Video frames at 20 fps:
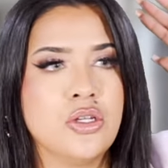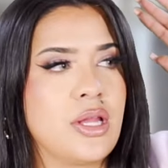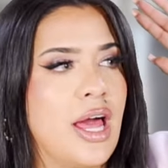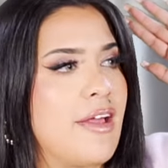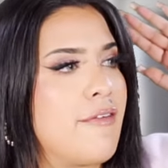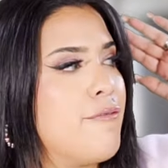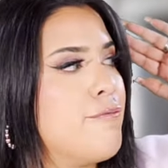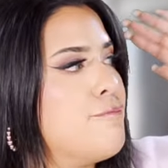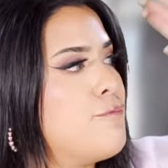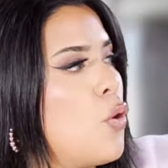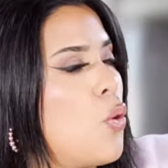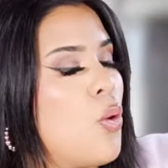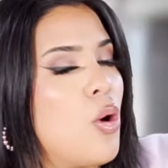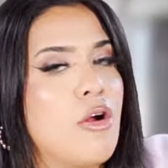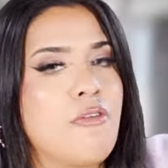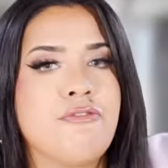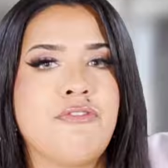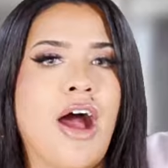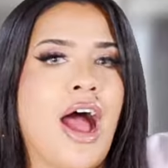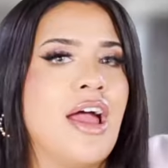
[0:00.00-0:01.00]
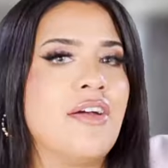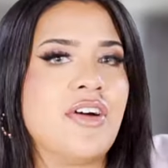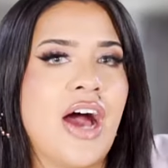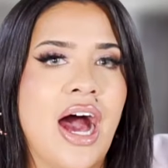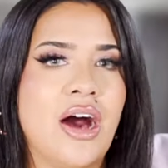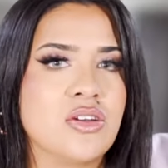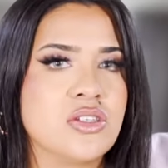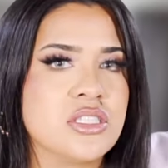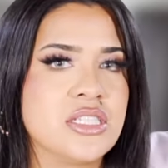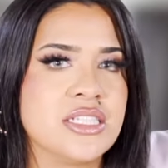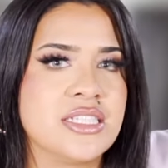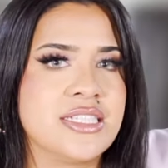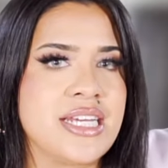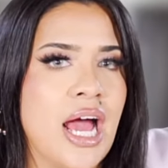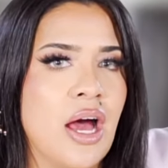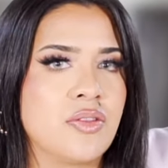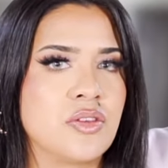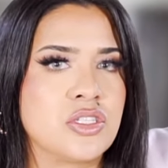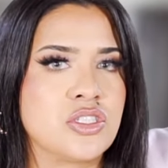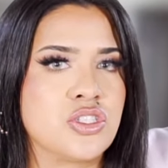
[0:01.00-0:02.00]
like 4 or 5 houses down the